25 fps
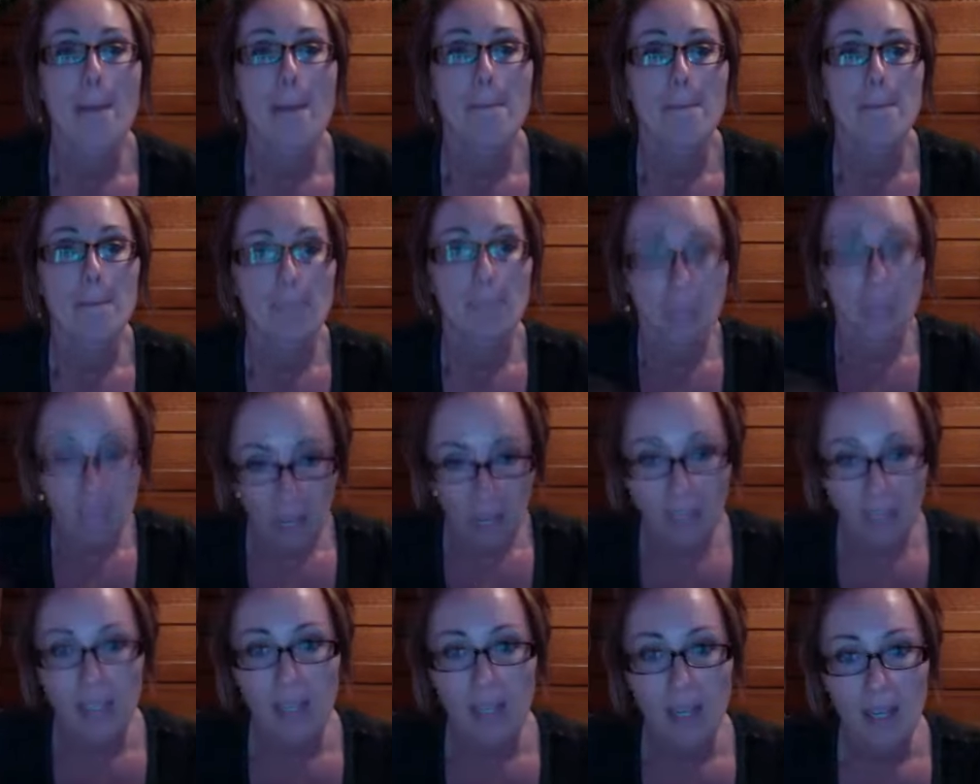Mm-hmm.
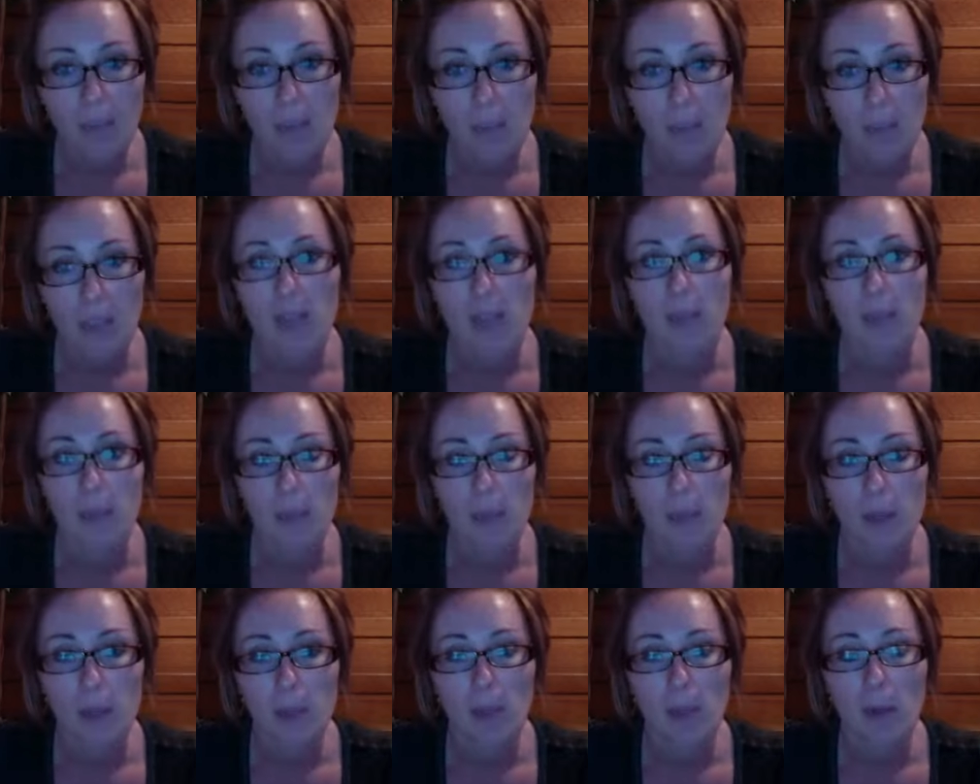99% of
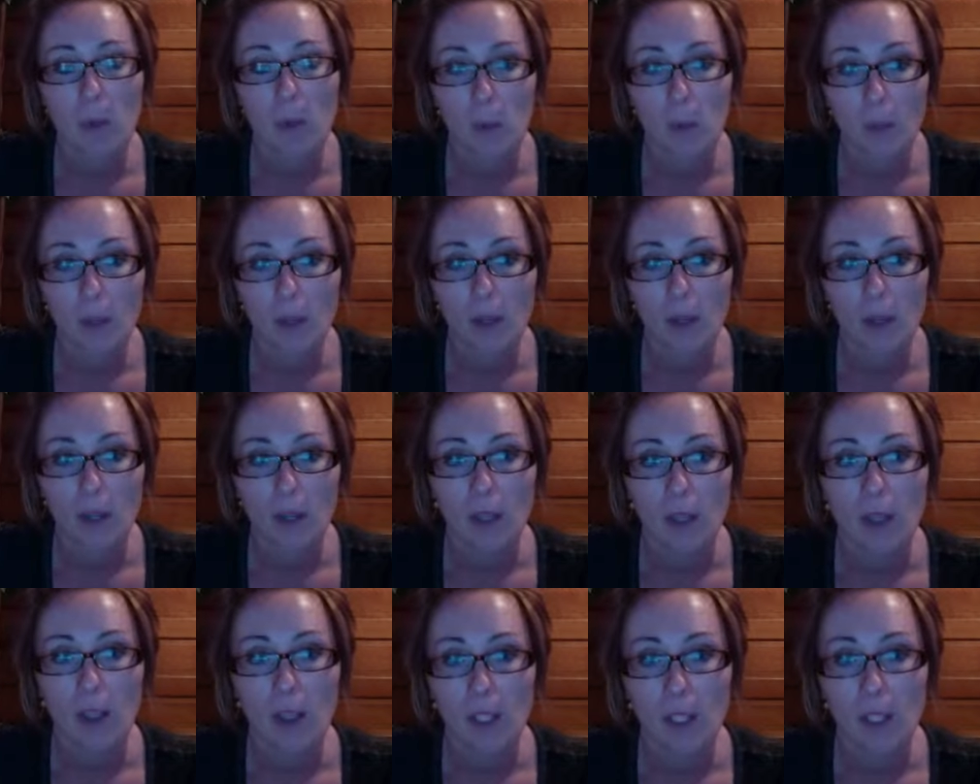people
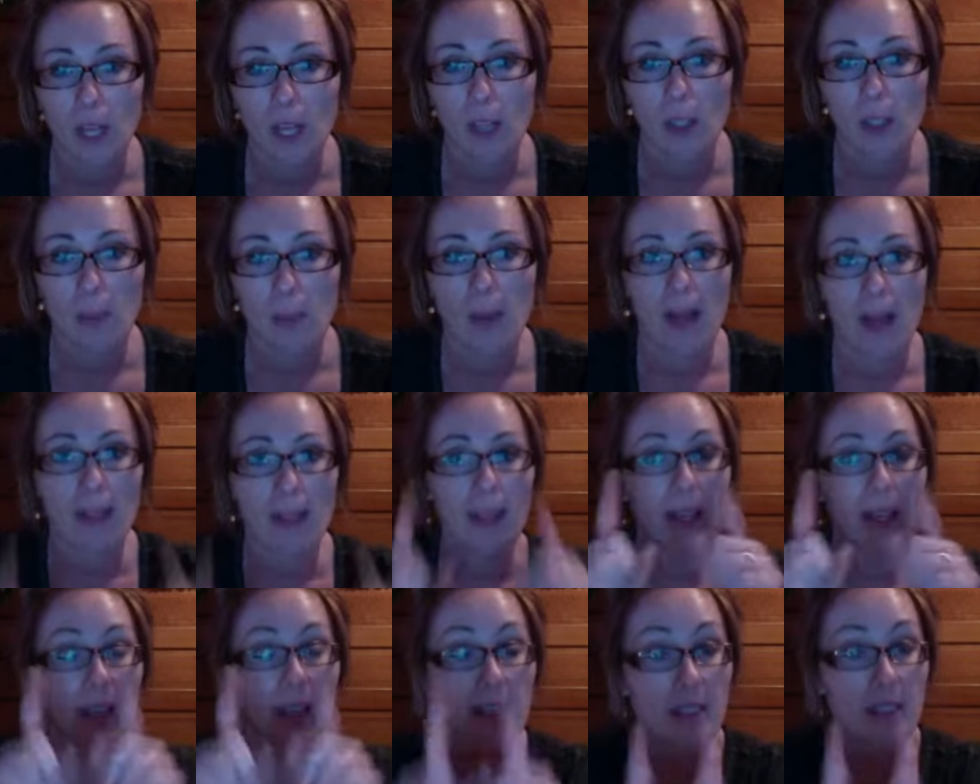order a challenge pack,
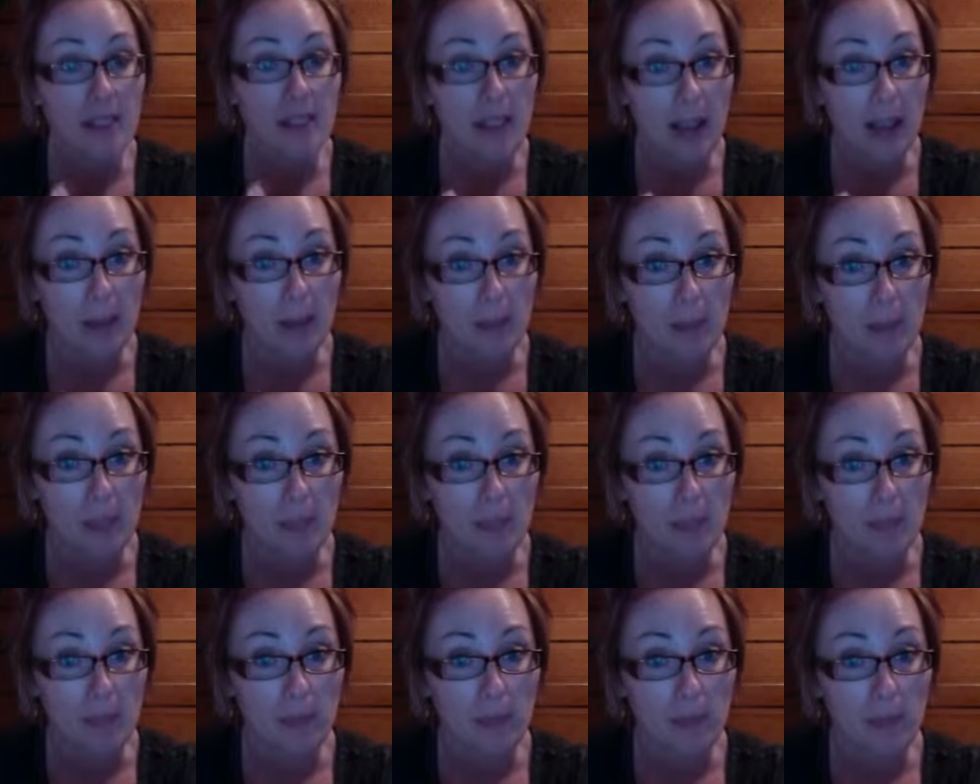
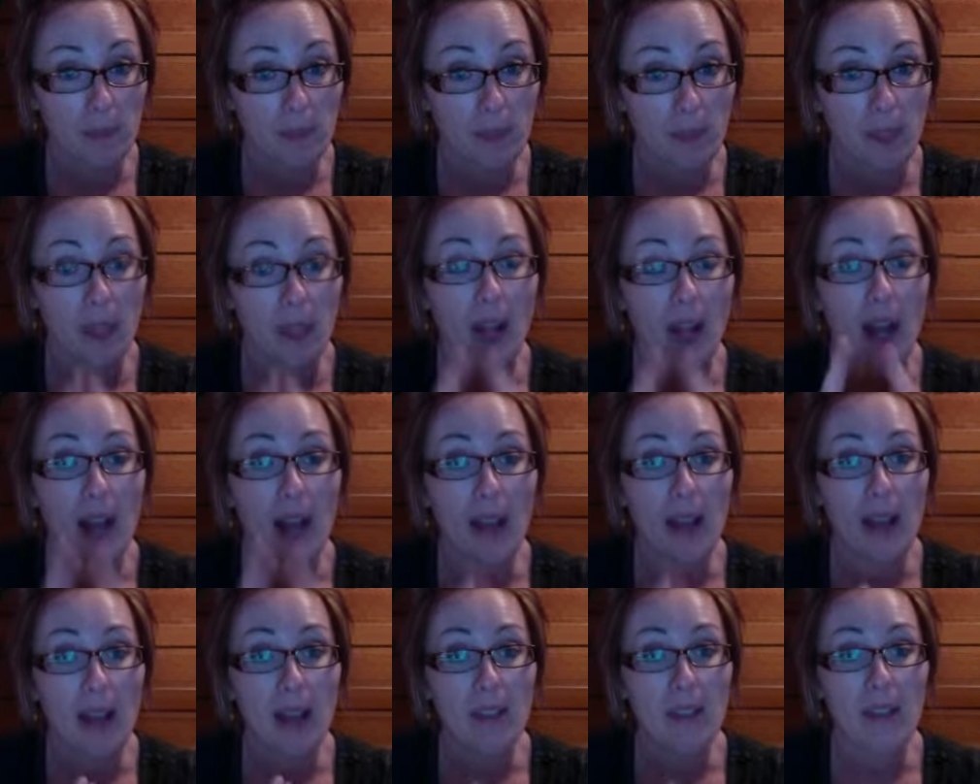except I
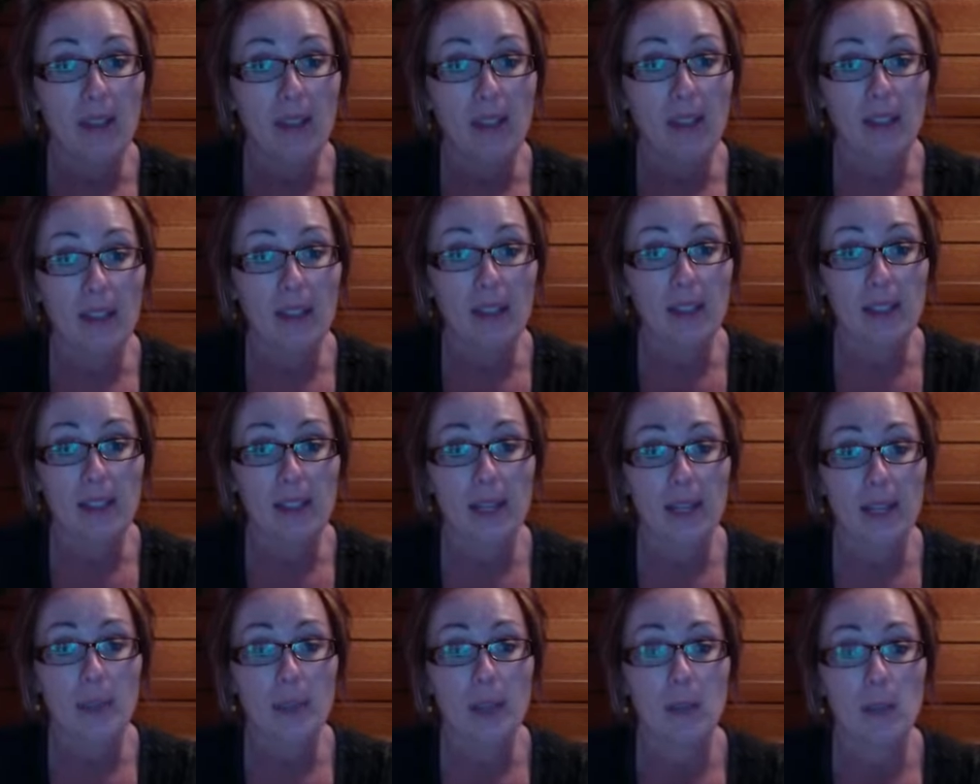have had the
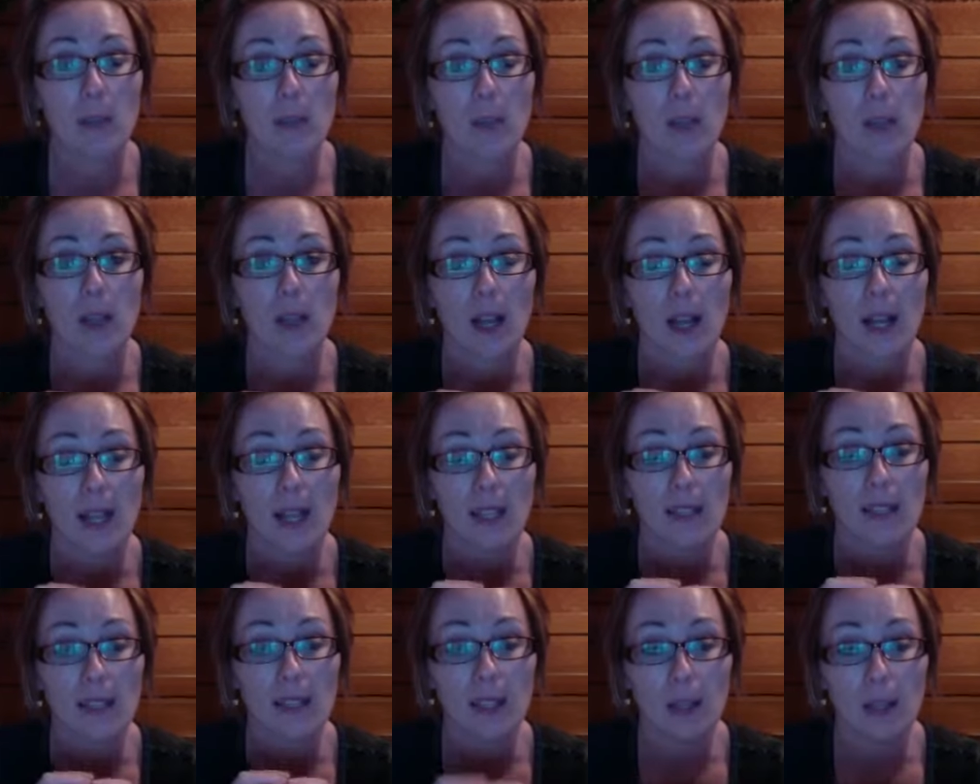exception where
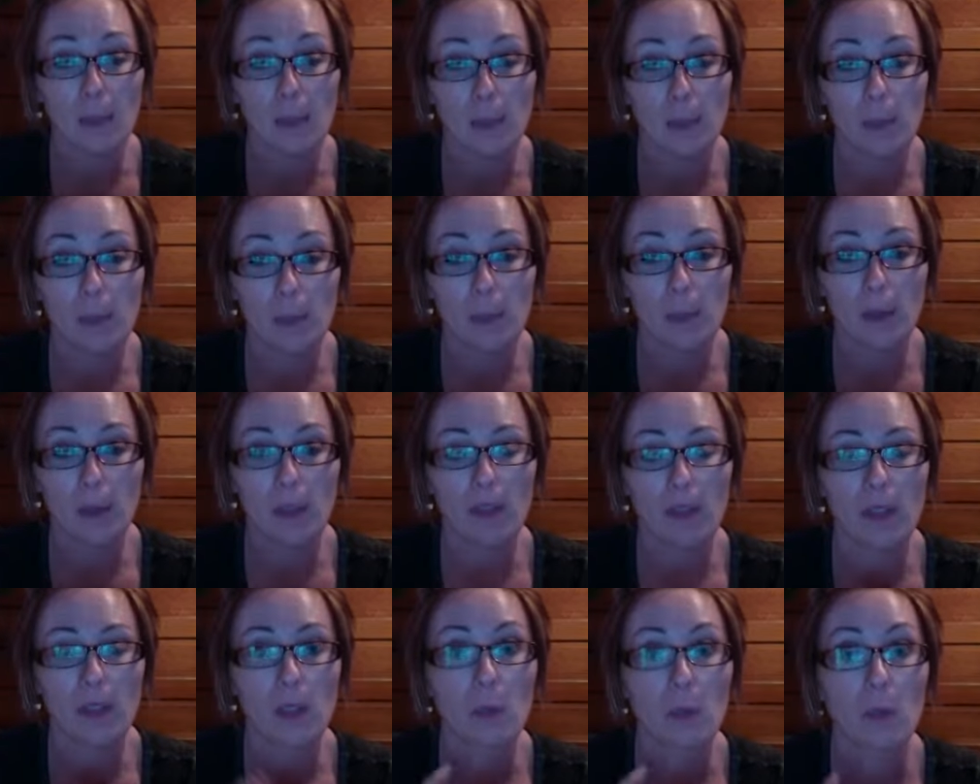I tell people
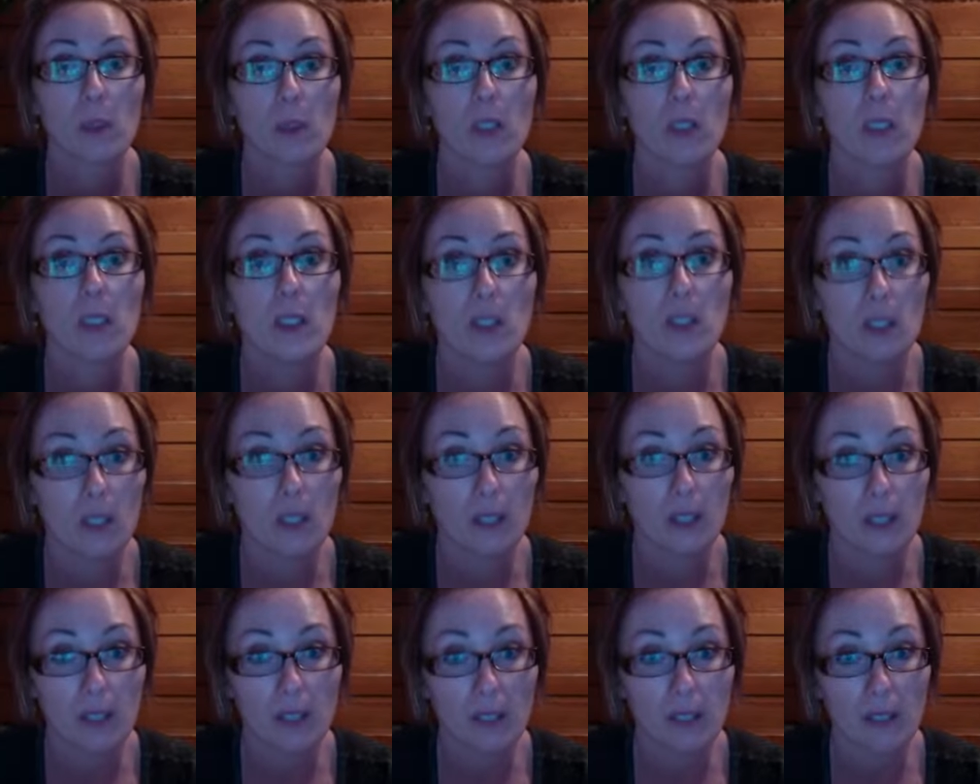if they're really
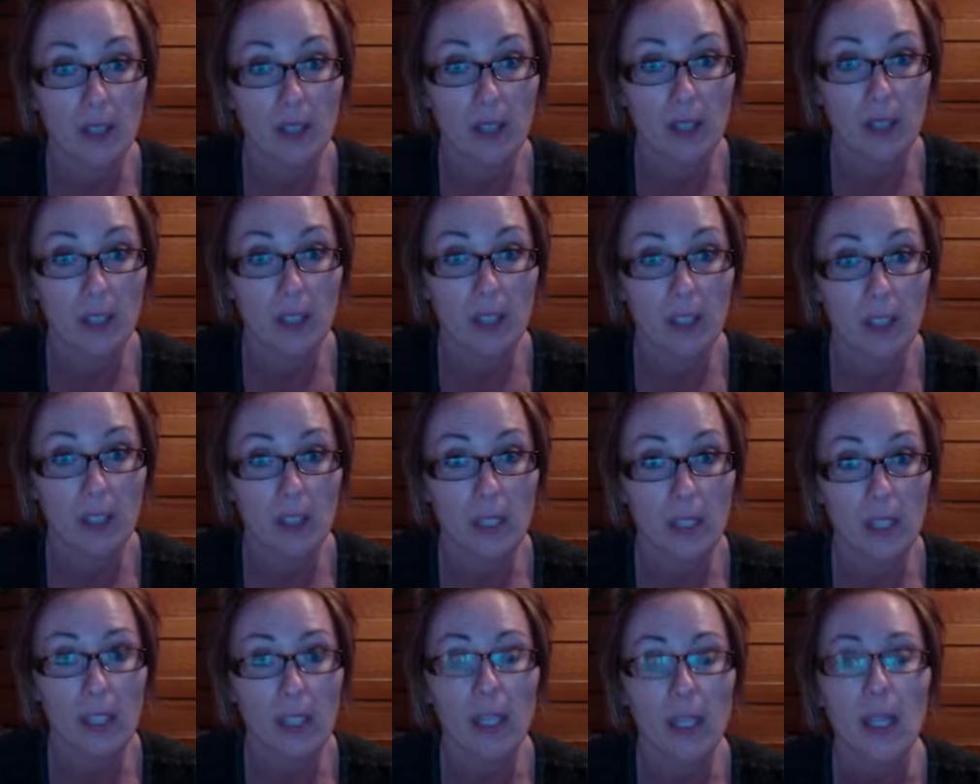struggling
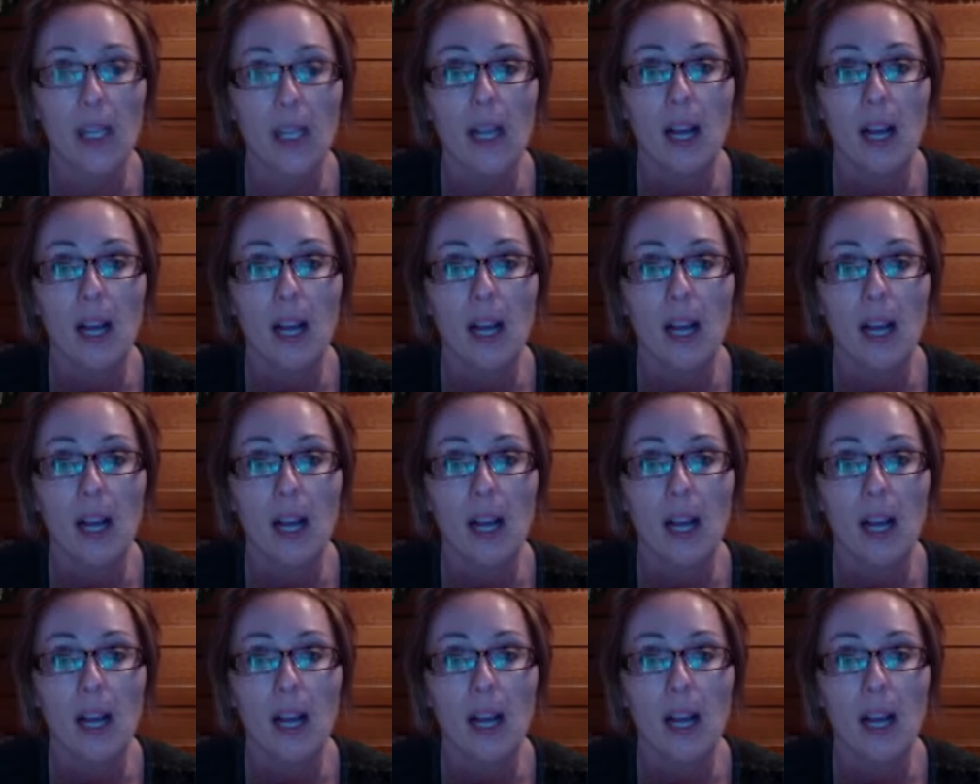financially,